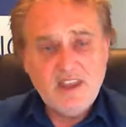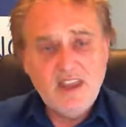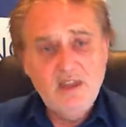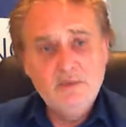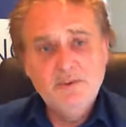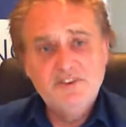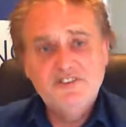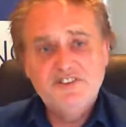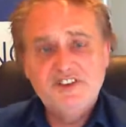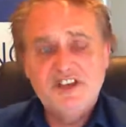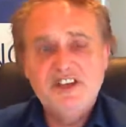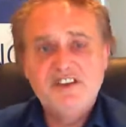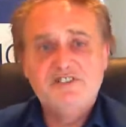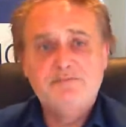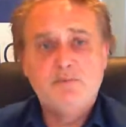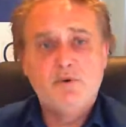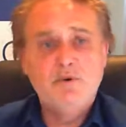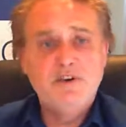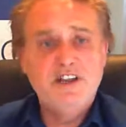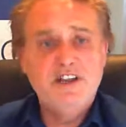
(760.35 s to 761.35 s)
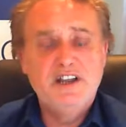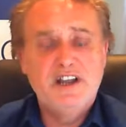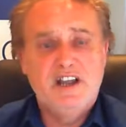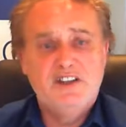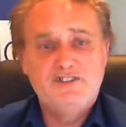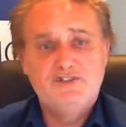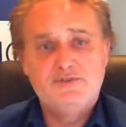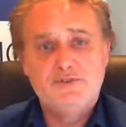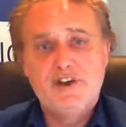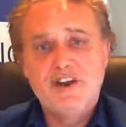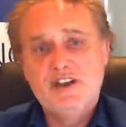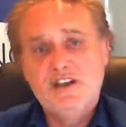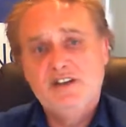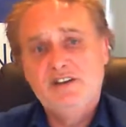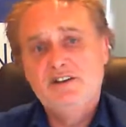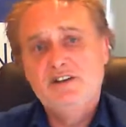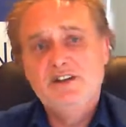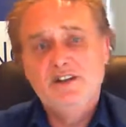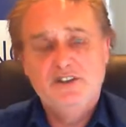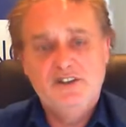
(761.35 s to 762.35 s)
he was exporting
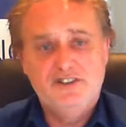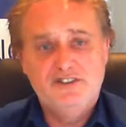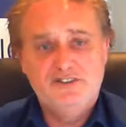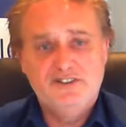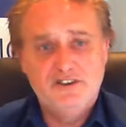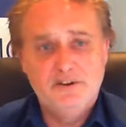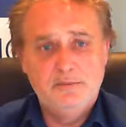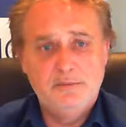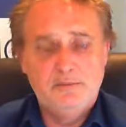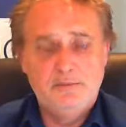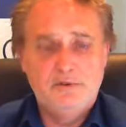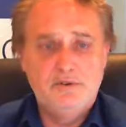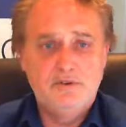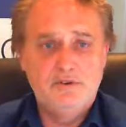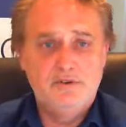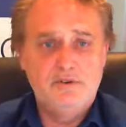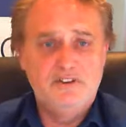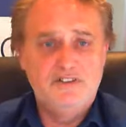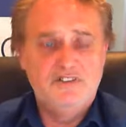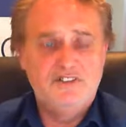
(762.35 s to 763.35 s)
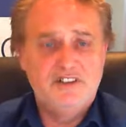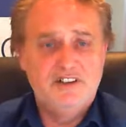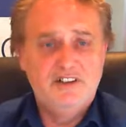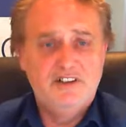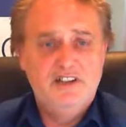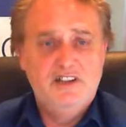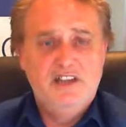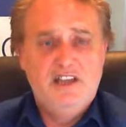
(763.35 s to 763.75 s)
Australian consumable goods.